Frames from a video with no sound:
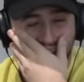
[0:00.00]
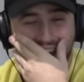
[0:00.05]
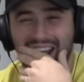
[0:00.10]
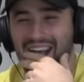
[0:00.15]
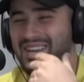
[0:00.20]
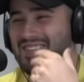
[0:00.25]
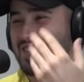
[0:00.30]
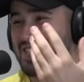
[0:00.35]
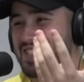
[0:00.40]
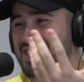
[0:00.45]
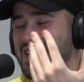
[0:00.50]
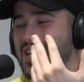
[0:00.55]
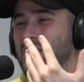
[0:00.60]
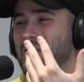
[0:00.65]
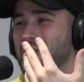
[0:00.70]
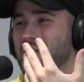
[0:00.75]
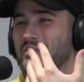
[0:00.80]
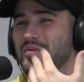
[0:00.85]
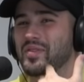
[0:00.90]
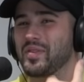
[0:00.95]
I was gonna say all
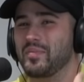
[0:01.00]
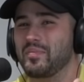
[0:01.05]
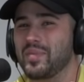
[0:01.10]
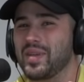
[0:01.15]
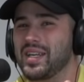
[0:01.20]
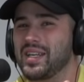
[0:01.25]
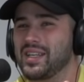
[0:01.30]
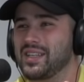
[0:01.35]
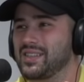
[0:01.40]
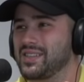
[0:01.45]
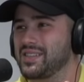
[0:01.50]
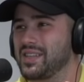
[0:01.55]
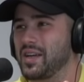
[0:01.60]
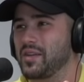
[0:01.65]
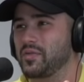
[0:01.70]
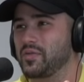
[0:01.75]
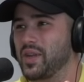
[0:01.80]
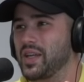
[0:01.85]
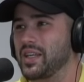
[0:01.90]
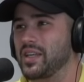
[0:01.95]
the the meeting
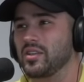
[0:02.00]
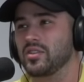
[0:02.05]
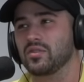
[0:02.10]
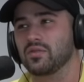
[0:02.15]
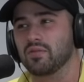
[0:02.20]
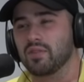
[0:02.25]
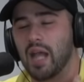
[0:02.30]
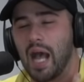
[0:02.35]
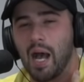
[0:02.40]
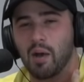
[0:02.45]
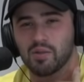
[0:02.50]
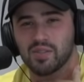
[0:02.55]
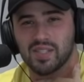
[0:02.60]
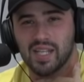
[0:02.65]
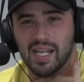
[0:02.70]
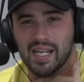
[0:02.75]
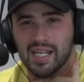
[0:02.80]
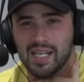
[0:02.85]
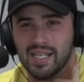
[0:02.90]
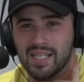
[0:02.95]
stuff. Like I would
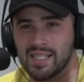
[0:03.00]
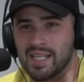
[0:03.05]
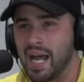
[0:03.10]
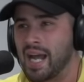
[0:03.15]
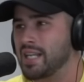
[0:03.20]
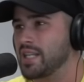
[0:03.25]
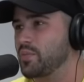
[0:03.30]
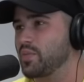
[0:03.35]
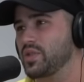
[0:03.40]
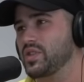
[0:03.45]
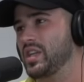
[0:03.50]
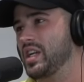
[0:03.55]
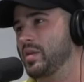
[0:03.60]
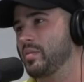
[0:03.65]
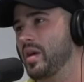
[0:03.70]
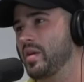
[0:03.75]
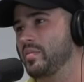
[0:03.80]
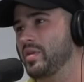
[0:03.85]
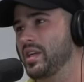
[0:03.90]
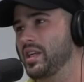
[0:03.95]
say ninety percent of
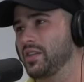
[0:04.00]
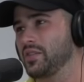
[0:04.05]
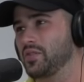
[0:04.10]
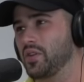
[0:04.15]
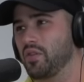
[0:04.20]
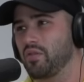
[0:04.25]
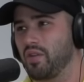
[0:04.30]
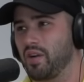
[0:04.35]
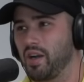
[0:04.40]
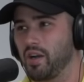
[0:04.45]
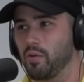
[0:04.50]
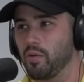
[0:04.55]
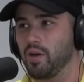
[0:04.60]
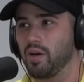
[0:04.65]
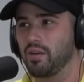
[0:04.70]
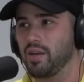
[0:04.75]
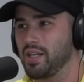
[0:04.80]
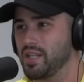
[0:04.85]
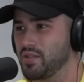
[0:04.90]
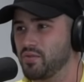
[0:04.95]
my meetings go very
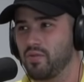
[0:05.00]
well, and it's